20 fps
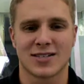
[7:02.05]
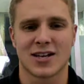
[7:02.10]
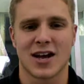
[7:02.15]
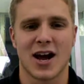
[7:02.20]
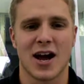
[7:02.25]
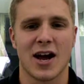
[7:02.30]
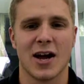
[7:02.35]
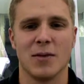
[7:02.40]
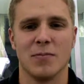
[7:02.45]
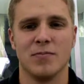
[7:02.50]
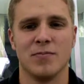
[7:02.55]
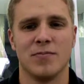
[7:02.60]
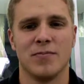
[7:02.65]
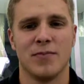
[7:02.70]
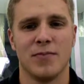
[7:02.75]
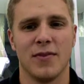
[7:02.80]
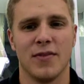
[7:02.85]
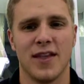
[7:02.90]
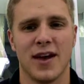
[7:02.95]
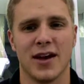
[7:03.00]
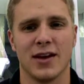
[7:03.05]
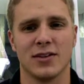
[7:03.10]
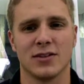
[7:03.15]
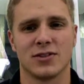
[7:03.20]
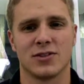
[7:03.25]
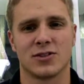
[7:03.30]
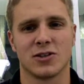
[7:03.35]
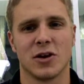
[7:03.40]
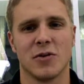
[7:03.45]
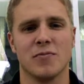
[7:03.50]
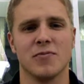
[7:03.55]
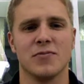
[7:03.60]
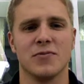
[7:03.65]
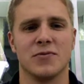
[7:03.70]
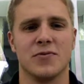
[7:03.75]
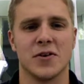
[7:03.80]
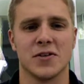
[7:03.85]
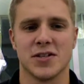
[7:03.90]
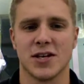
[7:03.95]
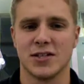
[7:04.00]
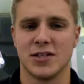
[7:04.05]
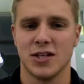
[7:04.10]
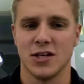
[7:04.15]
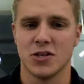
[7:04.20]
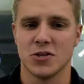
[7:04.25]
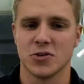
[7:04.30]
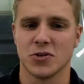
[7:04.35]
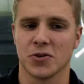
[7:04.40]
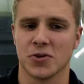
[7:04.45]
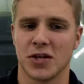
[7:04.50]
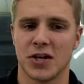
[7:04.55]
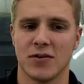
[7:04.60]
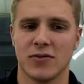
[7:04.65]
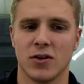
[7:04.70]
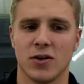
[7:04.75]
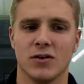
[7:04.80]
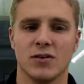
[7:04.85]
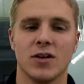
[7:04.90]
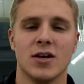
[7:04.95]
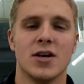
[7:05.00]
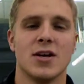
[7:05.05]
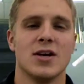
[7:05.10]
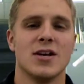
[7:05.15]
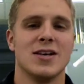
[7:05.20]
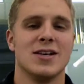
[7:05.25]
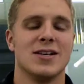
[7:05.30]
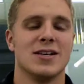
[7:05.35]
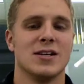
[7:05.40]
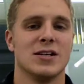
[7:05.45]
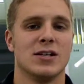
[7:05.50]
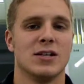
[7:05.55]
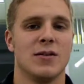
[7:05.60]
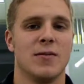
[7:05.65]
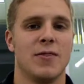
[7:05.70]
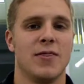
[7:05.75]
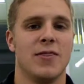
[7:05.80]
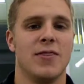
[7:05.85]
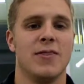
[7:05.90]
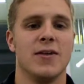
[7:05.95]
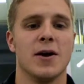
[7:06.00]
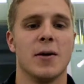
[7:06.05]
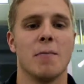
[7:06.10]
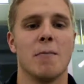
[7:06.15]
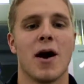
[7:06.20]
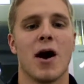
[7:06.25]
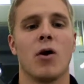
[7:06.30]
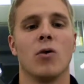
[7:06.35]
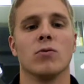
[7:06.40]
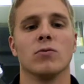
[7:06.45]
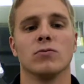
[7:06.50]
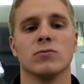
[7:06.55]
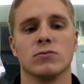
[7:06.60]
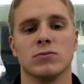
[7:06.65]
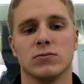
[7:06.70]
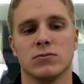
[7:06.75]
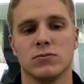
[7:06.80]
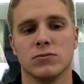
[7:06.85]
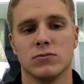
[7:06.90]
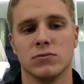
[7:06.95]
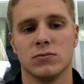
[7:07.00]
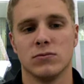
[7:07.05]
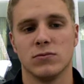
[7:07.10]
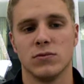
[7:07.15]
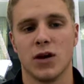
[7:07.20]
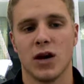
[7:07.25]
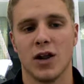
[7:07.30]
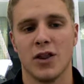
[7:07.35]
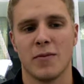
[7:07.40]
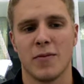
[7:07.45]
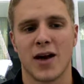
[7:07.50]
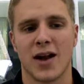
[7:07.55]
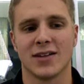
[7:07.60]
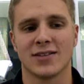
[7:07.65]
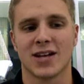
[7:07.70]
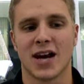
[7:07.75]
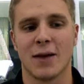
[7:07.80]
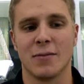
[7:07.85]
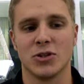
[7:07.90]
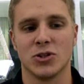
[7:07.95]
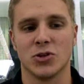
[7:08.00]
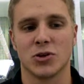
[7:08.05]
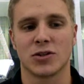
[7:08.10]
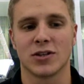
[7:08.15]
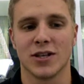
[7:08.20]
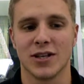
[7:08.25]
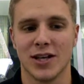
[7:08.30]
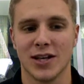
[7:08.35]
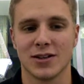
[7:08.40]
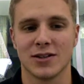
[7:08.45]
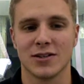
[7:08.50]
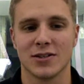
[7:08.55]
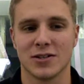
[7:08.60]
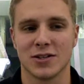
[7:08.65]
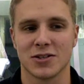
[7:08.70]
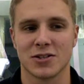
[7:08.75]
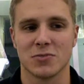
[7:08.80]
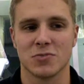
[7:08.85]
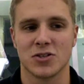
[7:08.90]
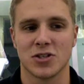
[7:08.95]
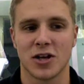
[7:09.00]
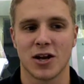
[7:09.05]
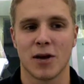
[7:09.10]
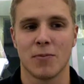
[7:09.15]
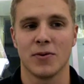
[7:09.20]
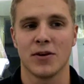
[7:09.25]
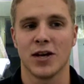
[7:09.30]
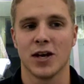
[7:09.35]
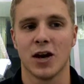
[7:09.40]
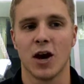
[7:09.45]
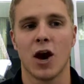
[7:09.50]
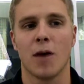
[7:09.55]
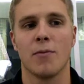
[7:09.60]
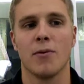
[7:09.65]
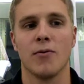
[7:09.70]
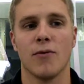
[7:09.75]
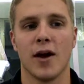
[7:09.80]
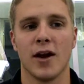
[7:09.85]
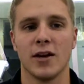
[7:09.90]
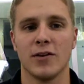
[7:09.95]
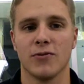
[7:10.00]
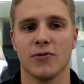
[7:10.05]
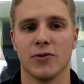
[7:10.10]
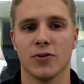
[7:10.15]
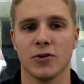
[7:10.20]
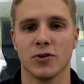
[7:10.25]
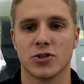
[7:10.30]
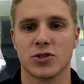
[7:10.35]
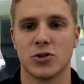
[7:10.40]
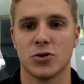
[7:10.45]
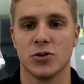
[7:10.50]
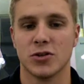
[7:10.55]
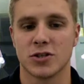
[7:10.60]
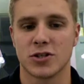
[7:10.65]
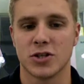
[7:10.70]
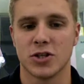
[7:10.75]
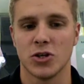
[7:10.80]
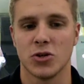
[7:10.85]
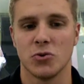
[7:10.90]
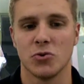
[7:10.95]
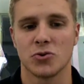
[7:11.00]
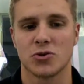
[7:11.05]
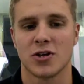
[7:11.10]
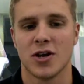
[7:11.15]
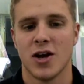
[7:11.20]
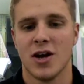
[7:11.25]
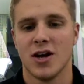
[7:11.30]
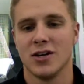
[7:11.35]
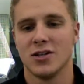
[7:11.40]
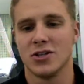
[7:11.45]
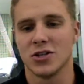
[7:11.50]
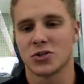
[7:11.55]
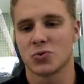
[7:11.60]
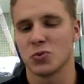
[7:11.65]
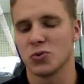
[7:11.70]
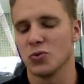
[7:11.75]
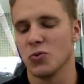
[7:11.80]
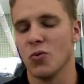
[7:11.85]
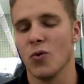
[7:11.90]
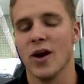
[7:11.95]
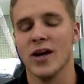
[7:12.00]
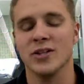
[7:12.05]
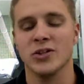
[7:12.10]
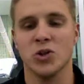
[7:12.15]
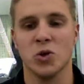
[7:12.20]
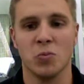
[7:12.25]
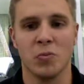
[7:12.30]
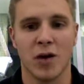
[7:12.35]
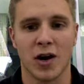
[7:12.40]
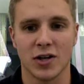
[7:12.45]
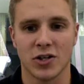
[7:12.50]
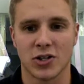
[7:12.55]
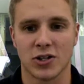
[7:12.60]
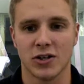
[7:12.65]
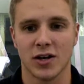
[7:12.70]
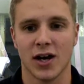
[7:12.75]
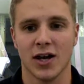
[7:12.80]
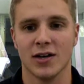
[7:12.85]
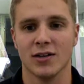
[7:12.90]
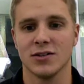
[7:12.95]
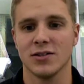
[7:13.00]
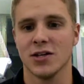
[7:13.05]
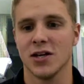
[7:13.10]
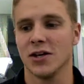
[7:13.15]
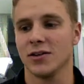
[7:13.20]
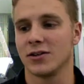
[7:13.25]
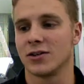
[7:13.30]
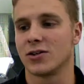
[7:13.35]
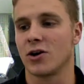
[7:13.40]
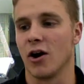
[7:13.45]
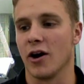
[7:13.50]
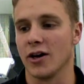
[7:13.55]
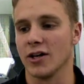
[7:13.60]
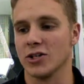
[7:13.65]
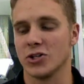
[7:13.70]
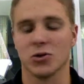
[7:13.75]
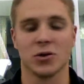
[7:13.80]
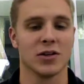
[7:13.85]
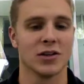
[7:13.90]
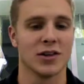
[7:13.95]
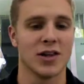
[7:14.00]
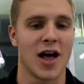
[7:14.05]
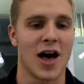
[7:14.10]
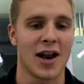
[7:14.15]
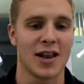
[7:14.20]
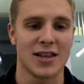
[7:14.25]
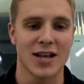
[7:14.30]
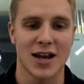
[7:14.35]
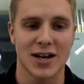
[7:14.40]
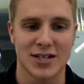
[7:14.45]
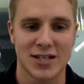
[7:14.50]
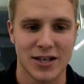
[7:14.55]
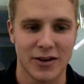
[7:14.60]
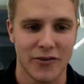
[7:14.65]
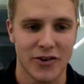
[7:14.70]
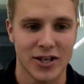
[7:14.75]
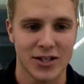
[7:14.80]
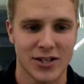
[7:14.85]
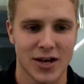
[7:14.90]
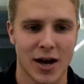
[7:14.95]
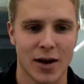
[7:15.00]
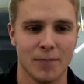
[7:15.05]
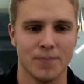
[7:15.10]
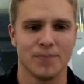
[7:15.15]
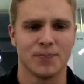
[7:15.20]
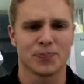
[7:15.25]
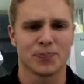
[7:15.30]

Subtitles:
time that some phys ed teachers are given, the amount of time it took to get the system set up and get it up and ready for students to use just was way too much, and it cut into a lot of the activity time.